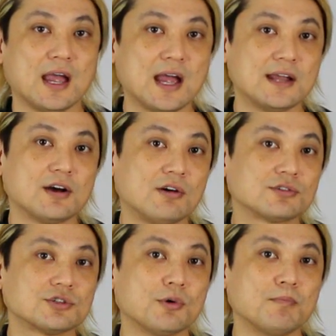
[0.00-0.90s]
And
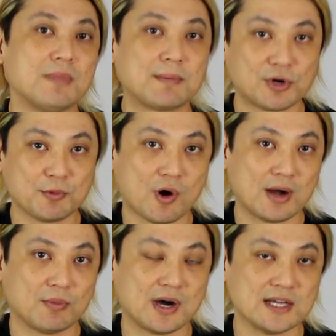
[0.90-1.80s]
also
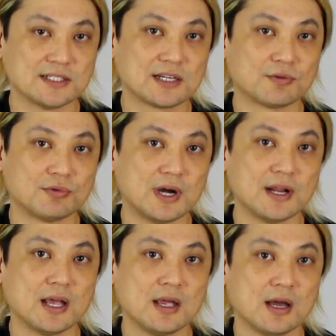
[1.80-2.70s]
memory-wise, it can
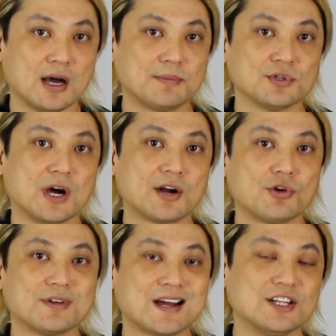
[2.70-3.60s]
run up to
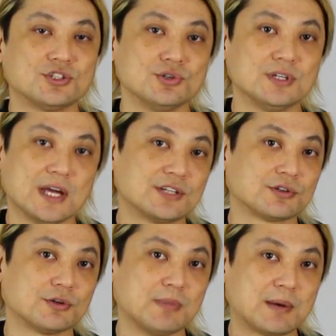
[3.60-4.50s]
192 gigs
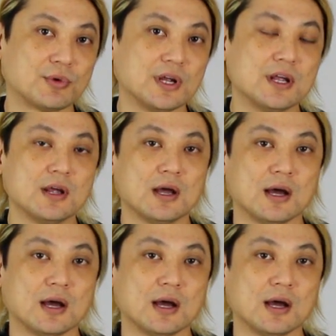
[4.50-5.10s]
worth of memory